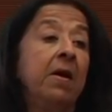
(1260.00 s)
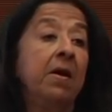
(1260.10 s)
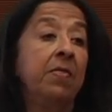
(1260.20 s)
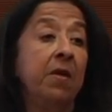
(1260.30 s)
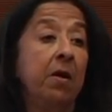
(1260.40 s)

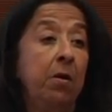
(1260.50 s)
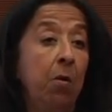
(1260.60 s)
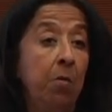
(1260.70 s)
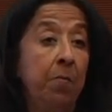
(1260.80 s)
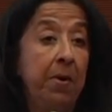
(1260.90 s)
in the
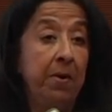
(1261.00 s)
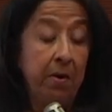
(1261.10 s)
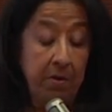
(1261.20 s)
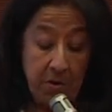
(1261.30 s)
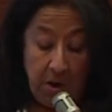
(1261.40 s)
global
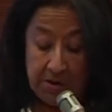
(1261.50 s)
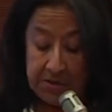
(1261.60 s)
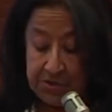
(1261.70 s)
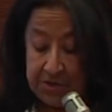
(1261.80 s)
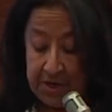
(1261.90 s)

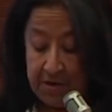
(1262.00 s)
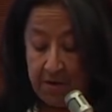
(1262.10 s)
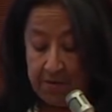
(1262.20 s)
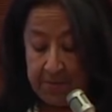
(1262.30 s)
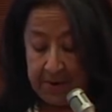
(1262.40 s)
knowledge
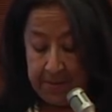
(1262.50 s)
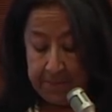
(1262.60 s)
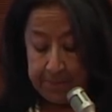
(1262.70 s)
economy.